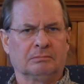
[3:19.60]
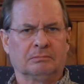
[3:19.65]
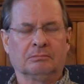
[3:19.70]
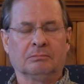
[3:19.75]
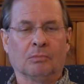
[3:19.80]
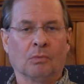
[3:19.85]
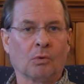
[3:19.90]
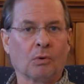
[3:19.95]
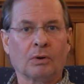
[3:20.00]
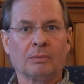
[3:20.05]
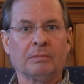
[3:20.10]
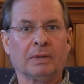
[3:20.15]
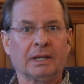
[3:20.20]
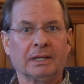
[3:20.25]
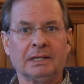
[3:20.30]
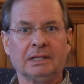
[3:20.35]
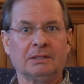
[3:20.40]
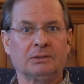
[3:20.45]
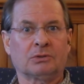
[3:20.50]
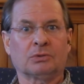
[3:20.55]
more
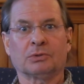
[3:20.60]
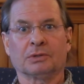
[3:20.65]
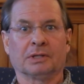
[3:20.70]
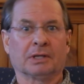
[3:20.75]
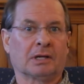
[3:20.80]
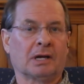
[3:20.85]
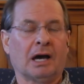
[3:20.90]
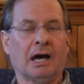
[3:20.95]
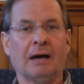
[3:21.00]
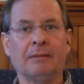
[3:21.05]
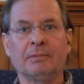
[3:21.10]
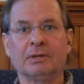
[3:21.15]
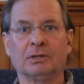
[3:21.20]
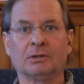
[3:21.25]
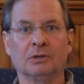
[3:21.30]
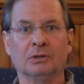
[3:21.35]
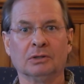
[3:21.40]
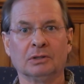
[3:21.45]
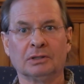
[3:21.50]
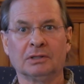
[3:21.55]
money toward the common
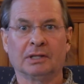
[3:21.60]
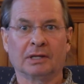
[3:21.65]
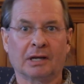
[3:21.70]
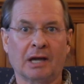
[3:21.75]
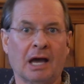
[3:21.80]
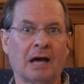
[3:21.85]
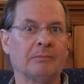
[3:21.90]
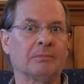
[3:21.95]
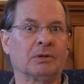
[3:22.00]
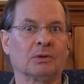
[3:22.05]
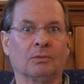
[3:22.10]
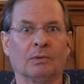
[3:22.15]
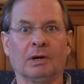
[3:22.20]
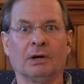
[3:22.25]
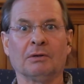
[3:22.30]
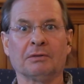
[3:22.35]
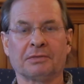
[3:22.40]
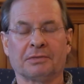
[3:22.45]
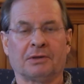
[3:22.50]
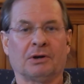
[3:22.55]
good, the
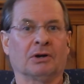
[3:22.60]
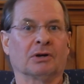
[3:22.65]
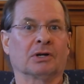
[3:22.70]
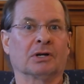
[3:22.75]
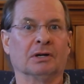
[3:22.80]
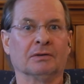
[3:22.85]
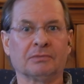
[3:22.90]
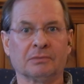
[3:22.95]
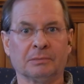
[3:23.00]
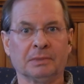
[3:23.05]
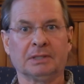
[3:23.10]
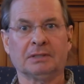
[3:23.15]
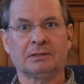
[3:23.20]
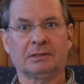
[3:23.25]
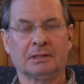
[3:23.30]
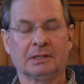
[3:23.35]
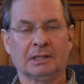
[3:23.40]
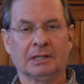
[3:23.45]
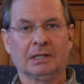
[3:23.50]
commonwealth, our government.